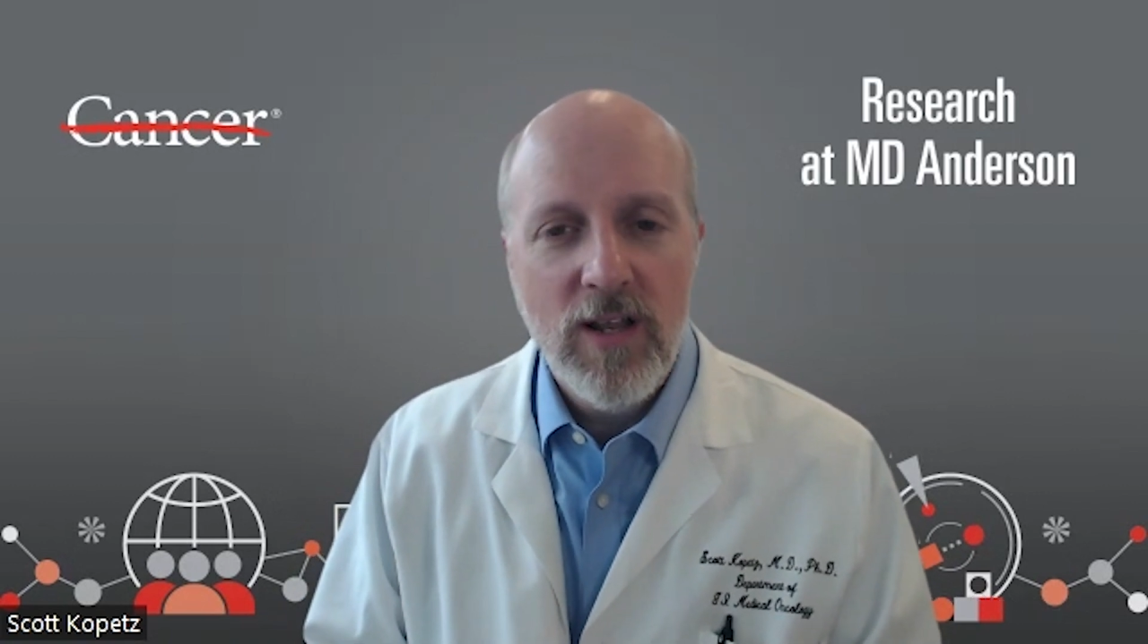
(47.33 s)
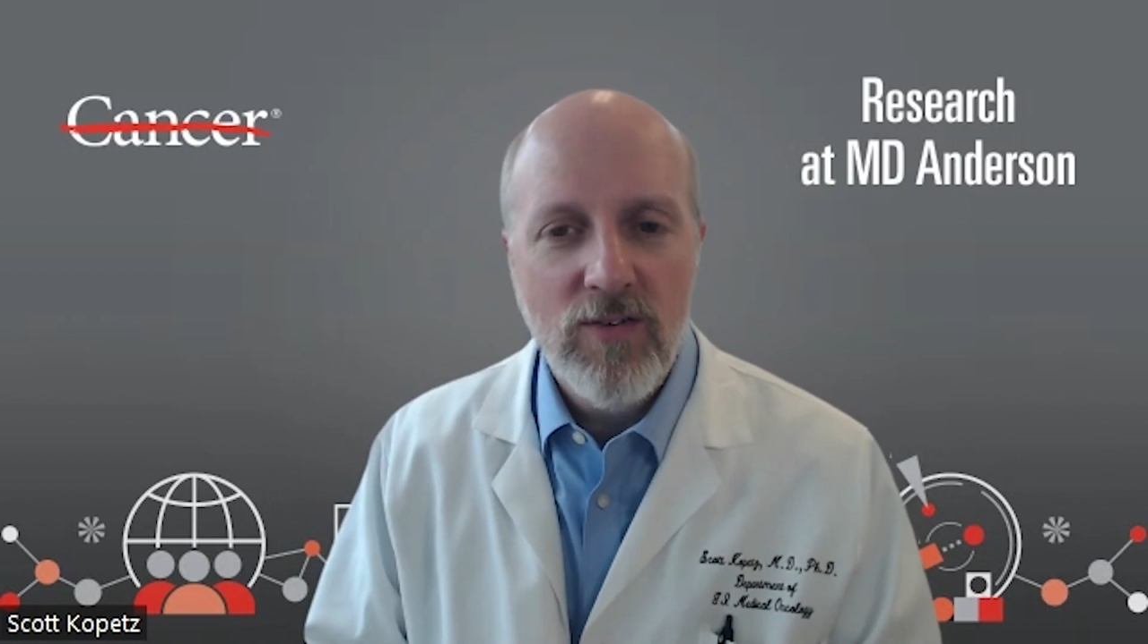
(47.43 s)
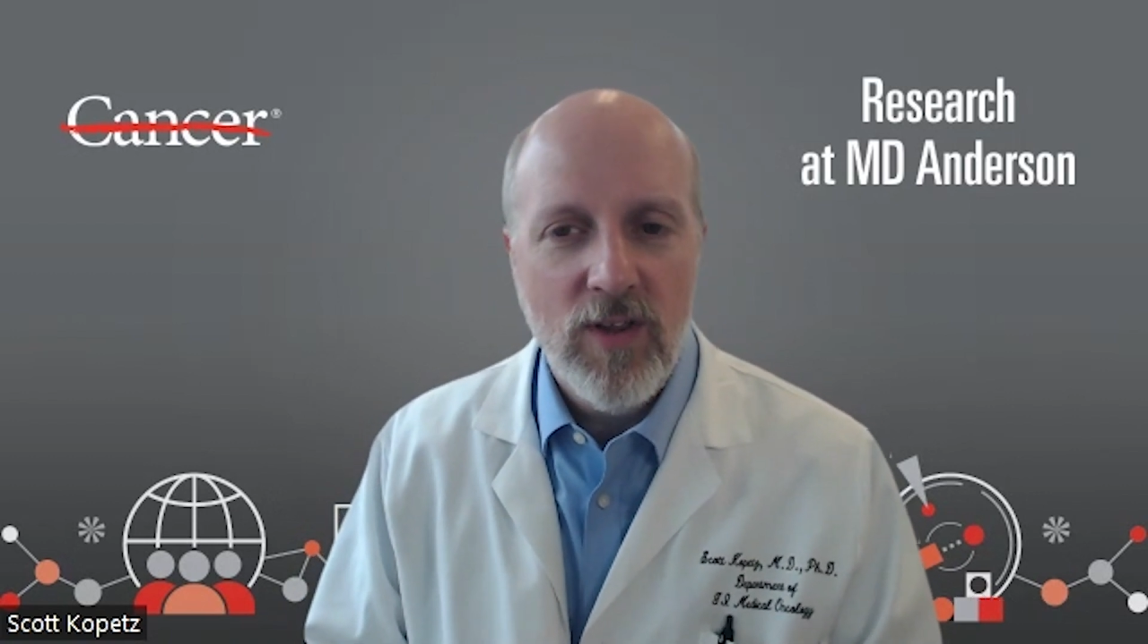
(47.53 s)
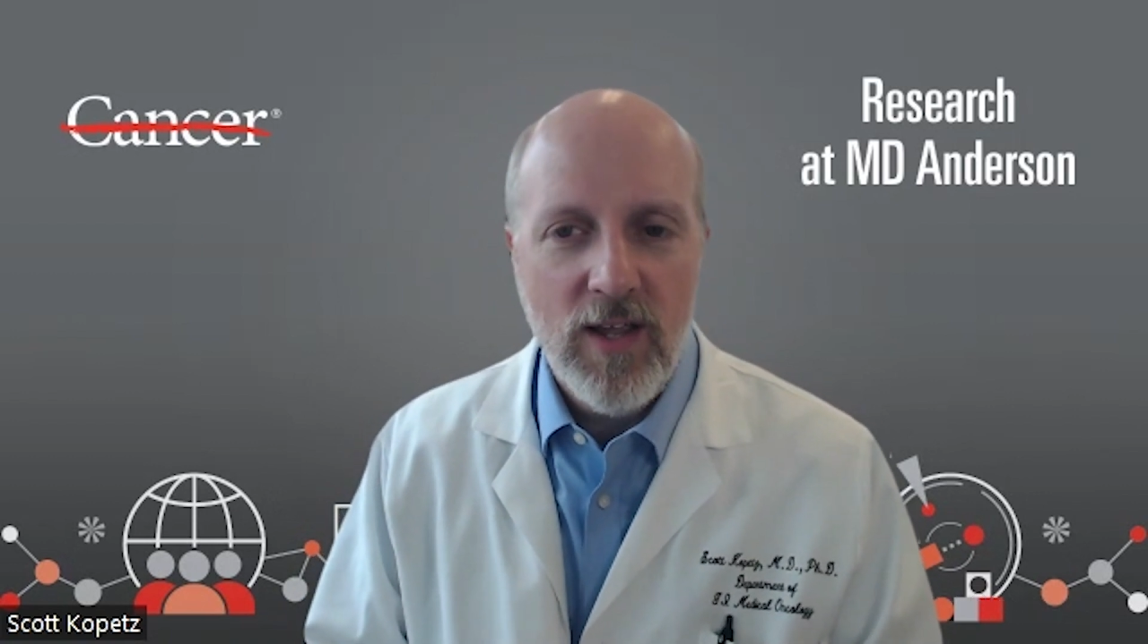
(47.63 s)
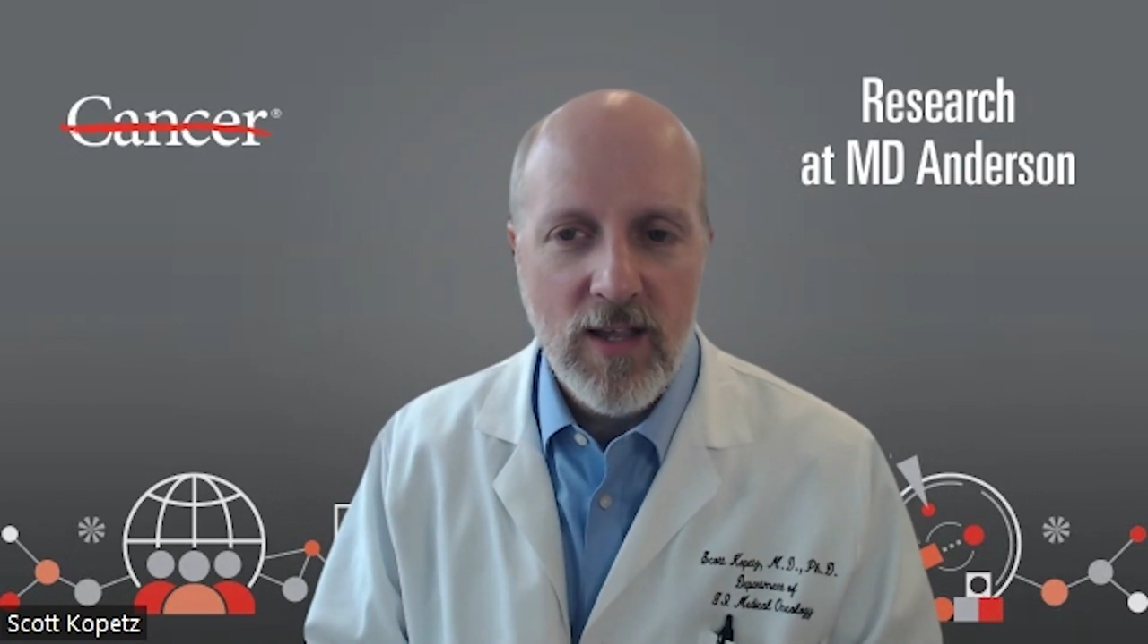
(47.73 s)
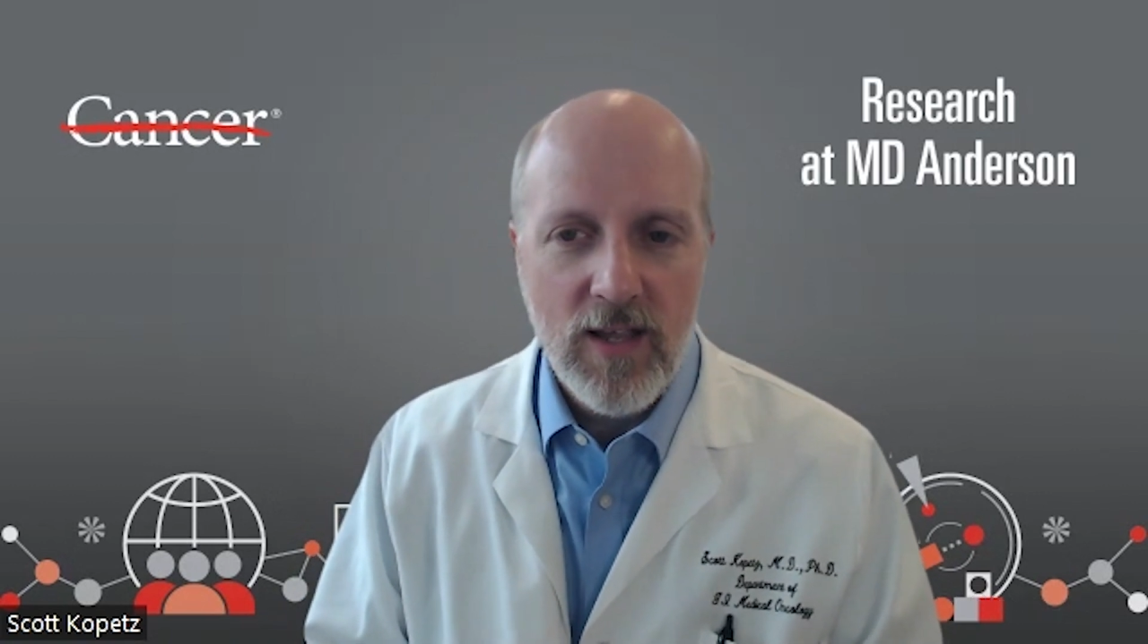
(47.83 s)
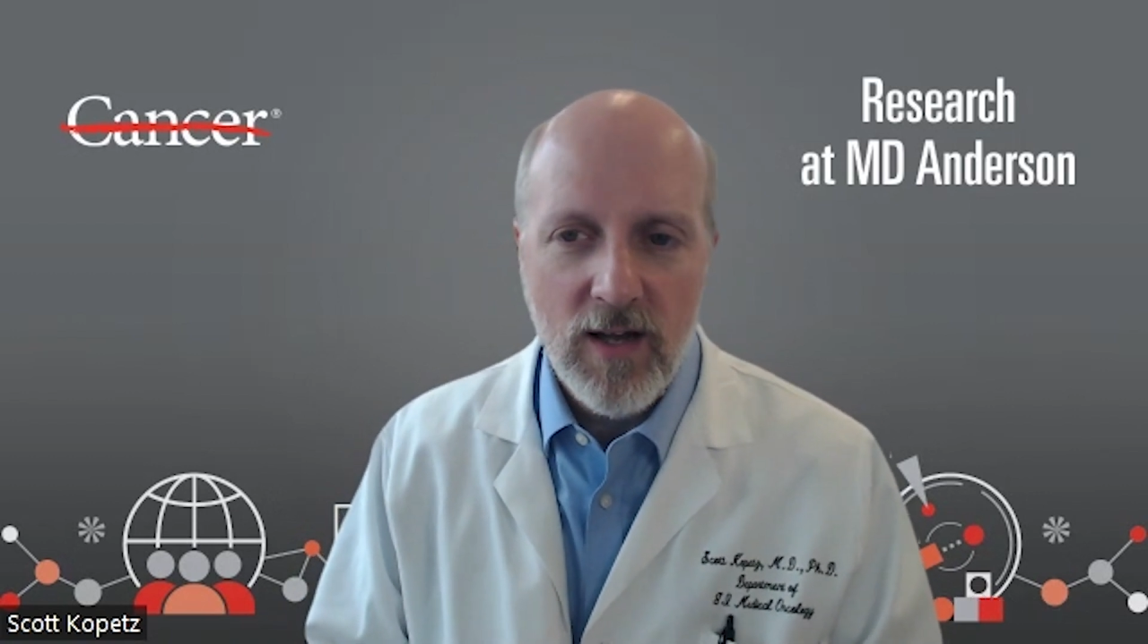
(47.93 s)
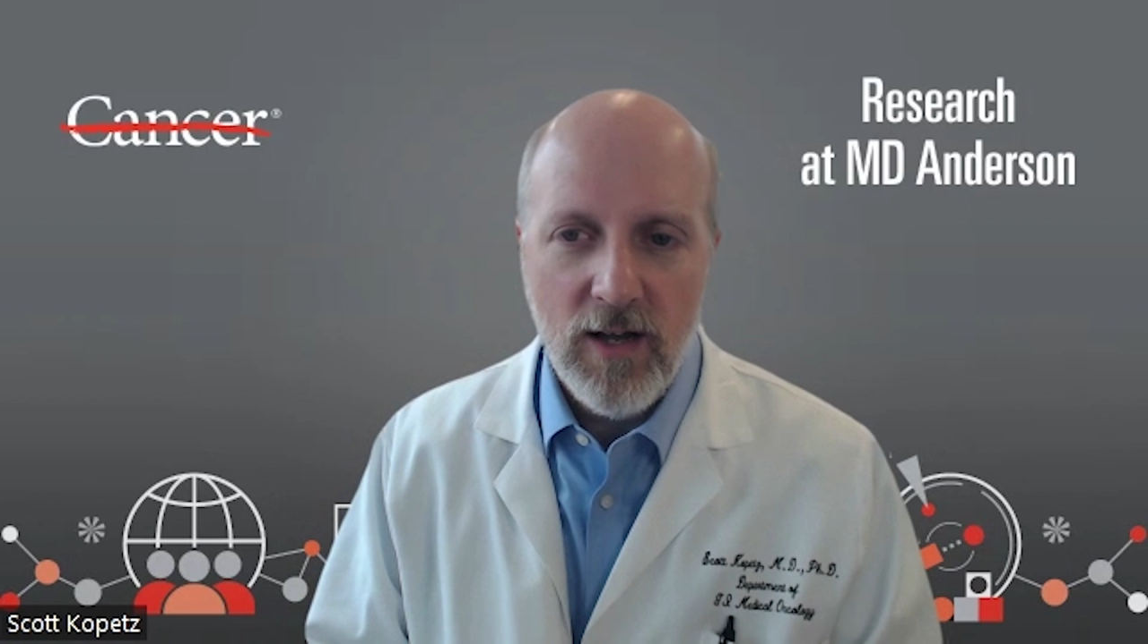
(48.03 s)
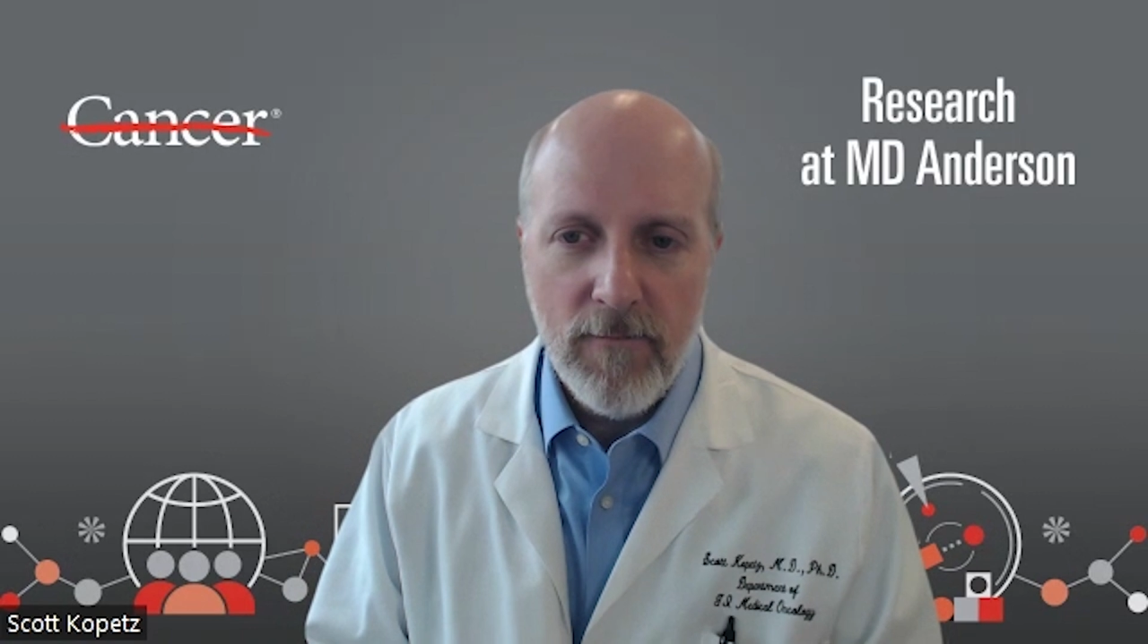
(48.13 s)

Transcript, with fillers: is a